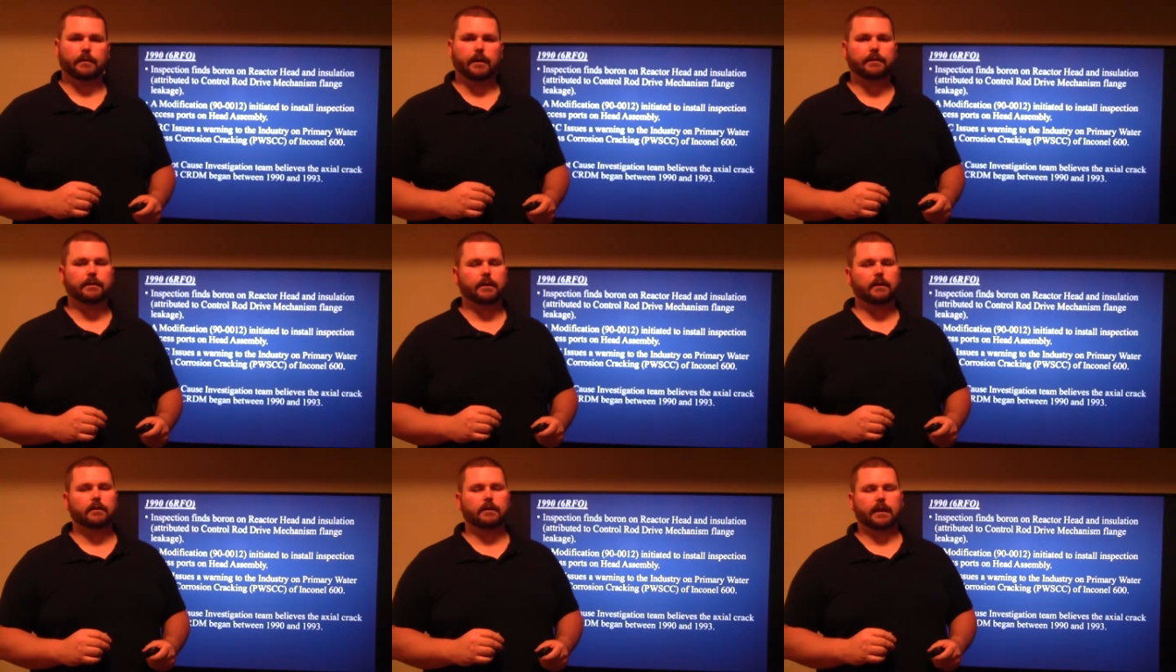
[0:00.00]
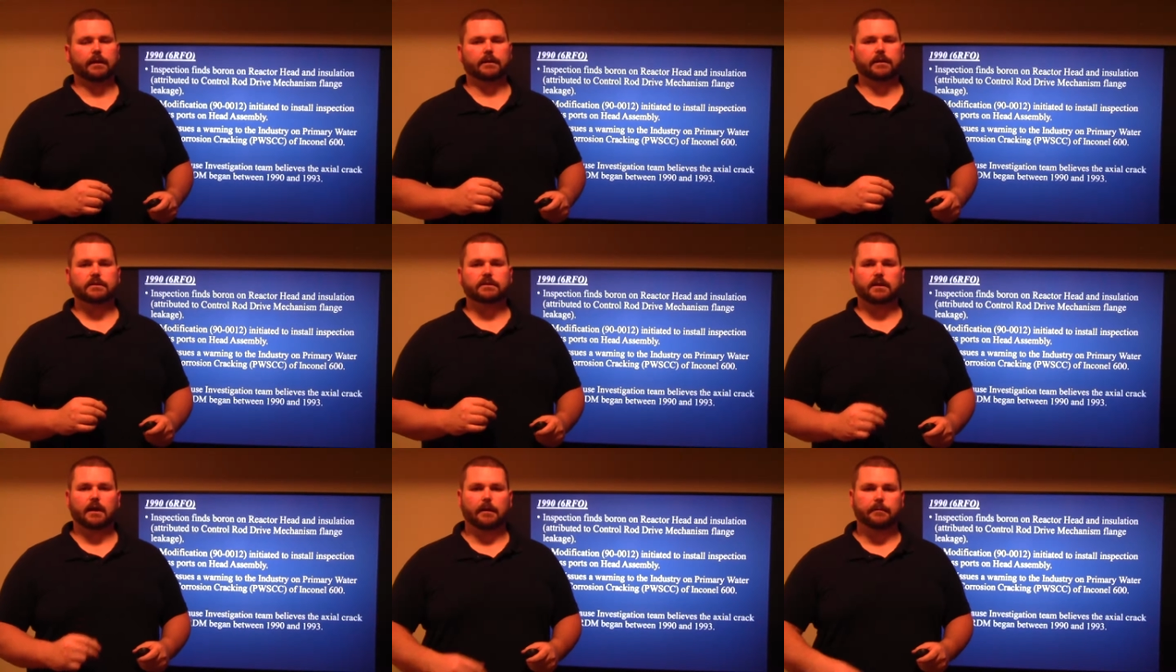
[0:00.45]
And then at
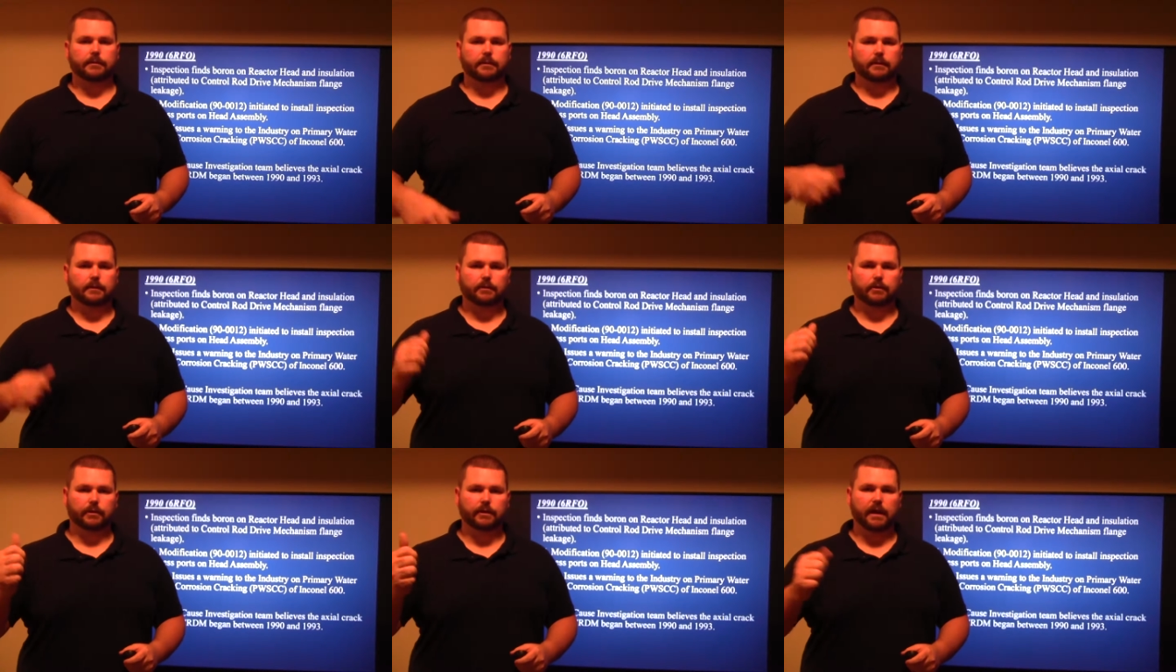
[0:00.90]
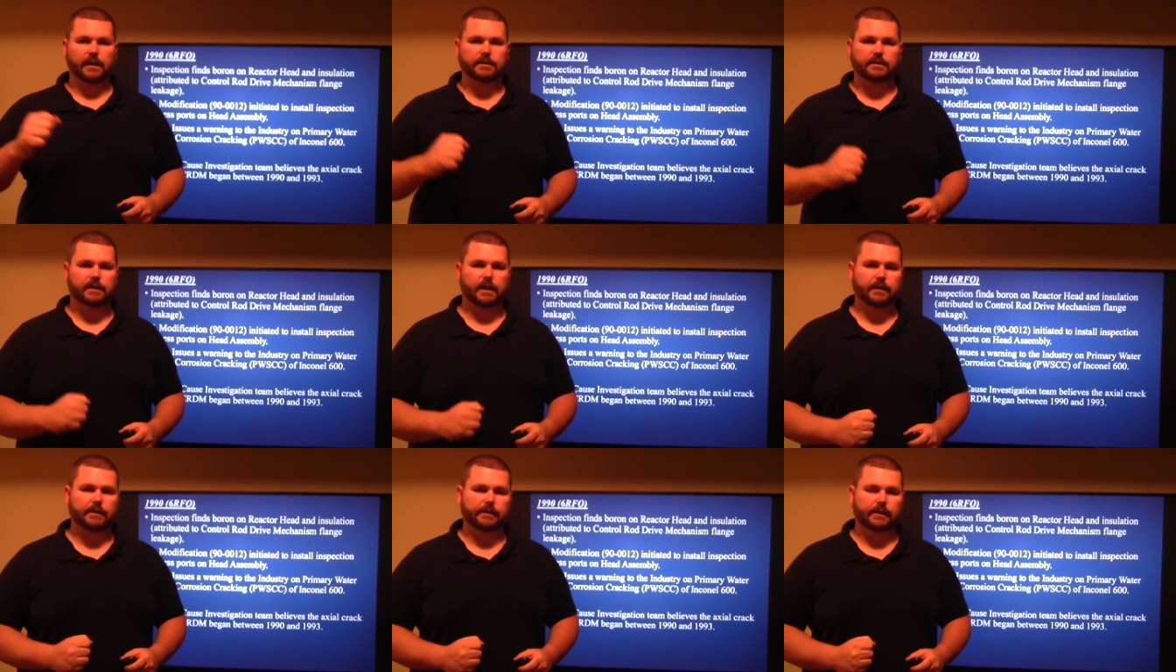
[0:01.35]
this time, during
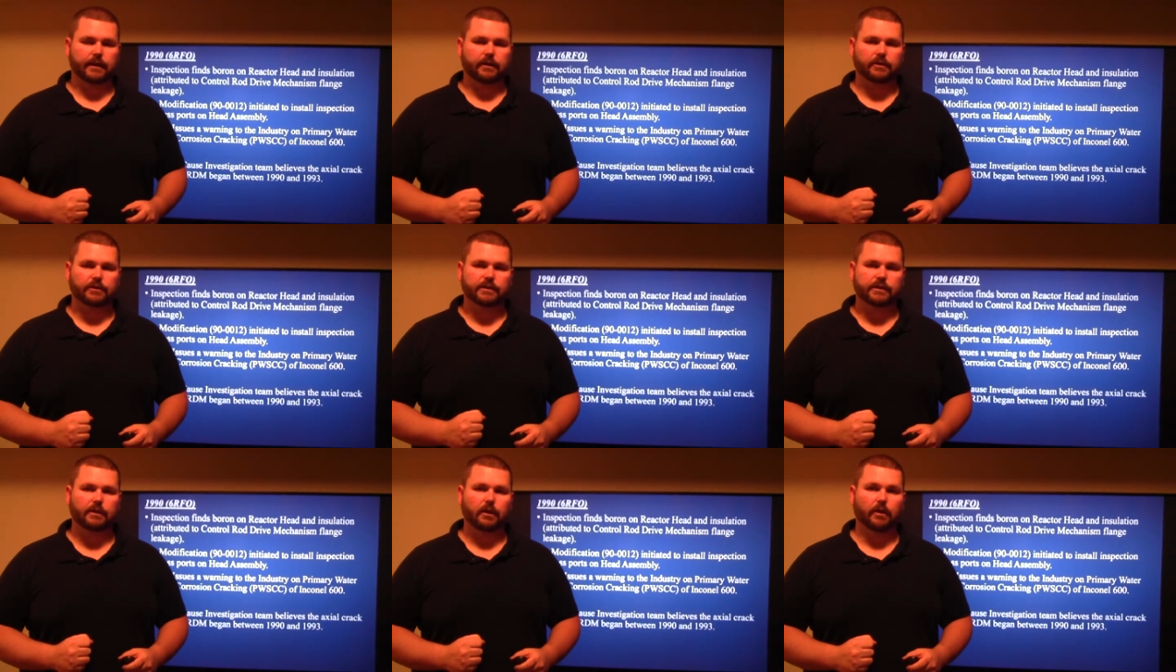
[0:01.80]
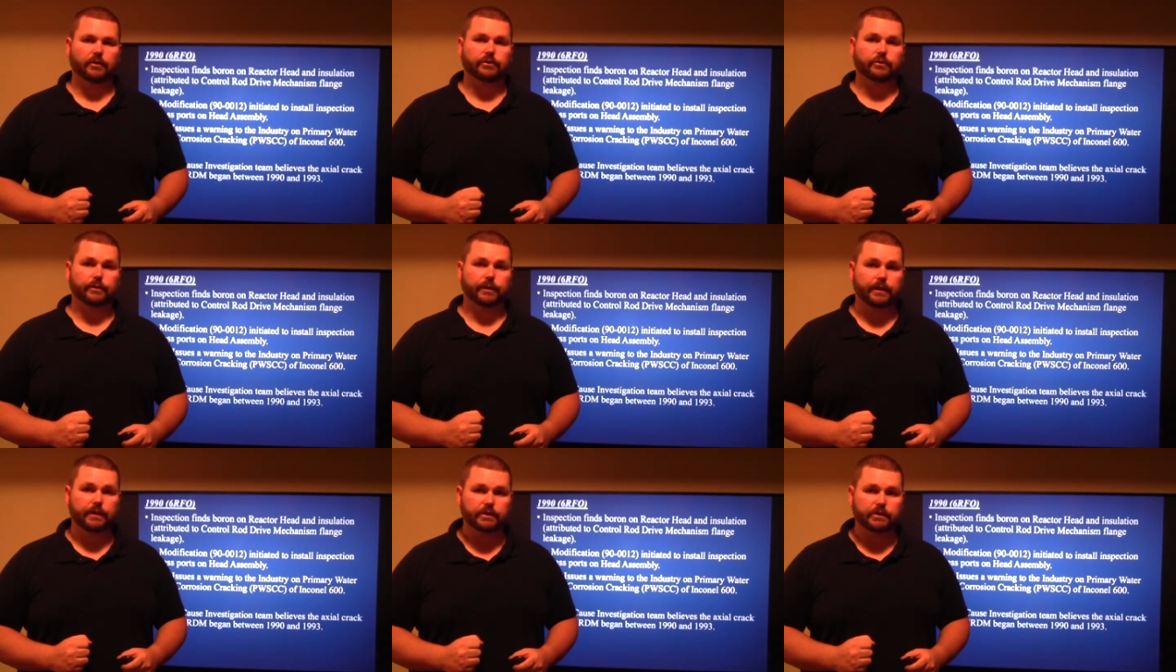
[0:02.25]
1990, the NRC
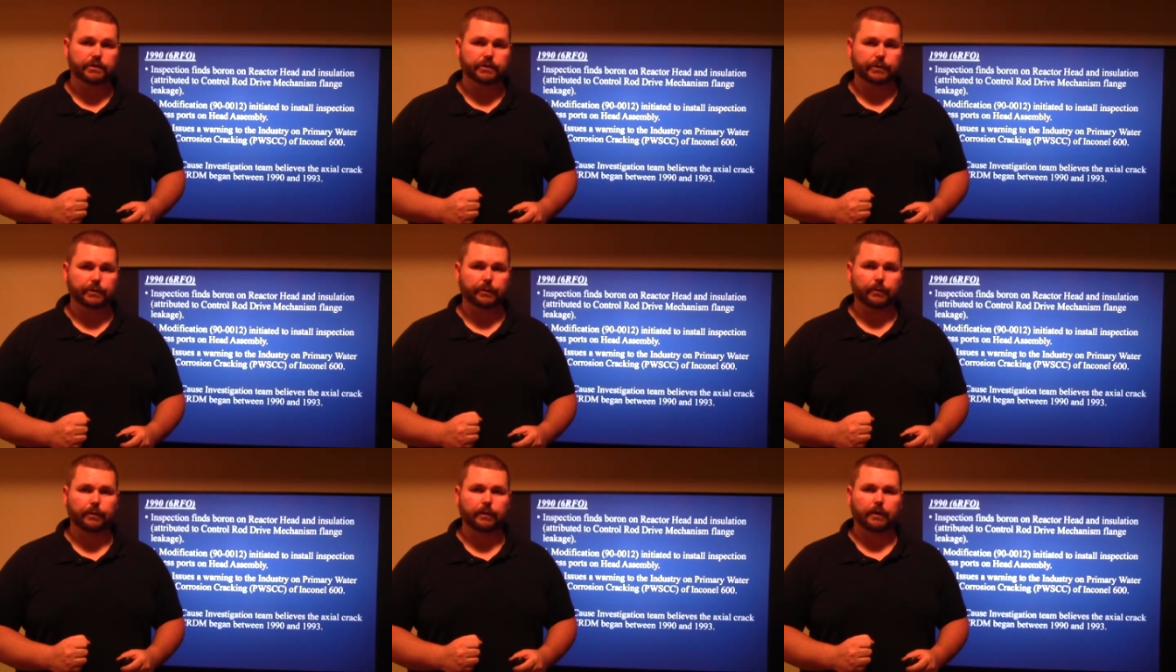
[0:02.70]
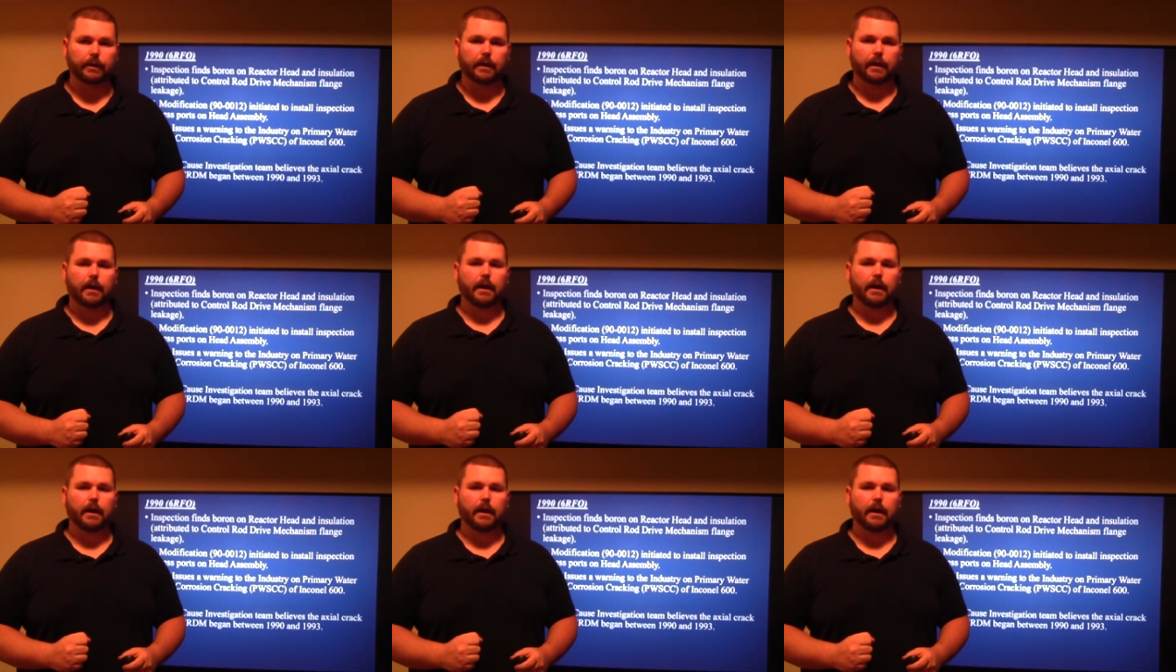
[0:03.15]
also issued